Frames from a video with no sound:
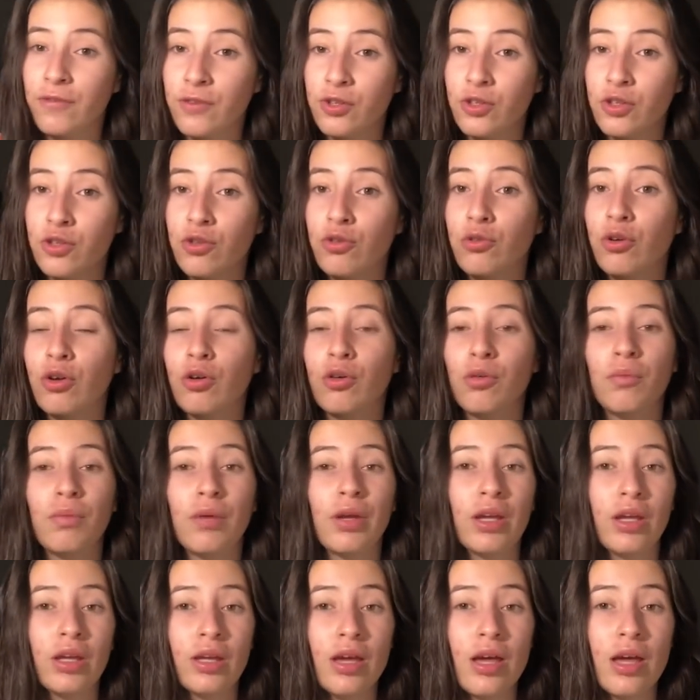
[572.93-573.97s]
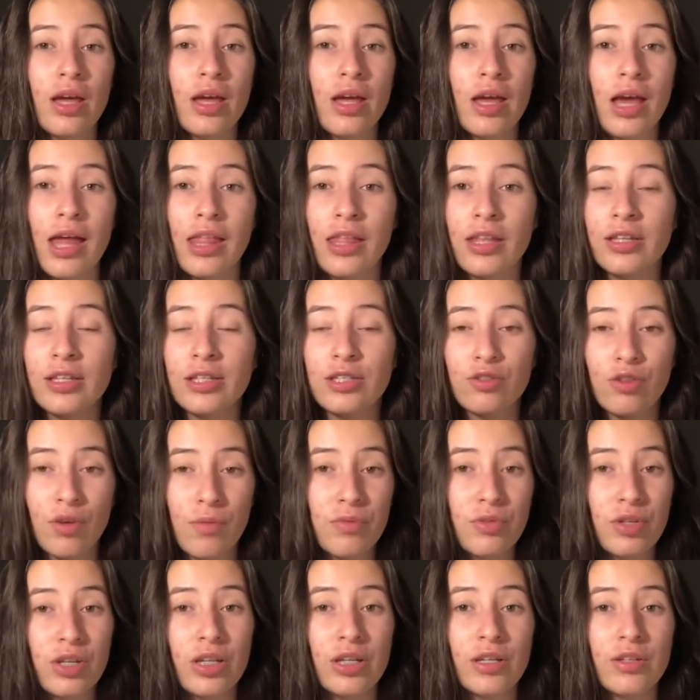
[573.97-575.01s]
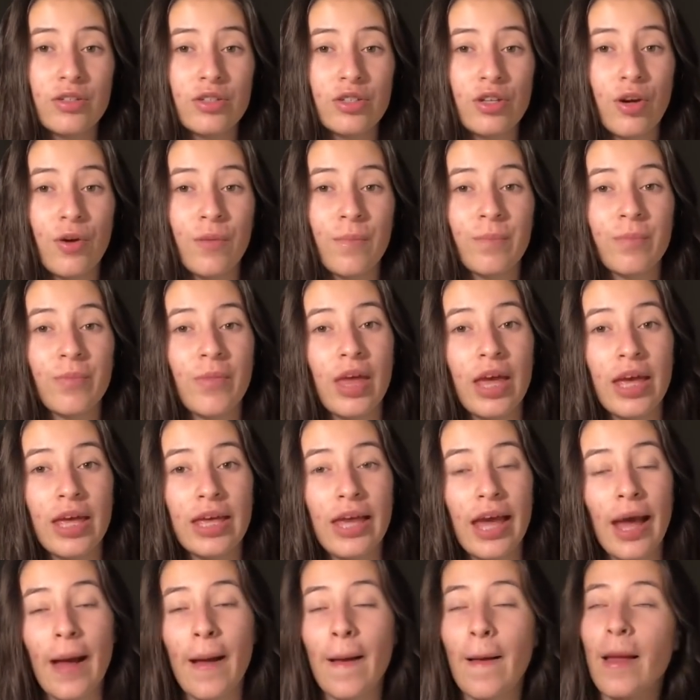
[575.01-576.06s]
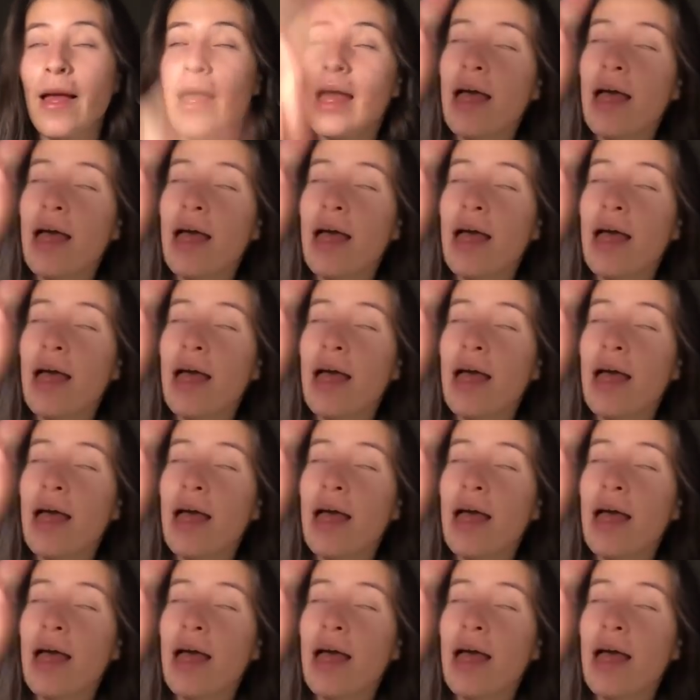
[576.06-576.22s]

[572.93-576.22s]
If you do, it will be in the description. So yeah,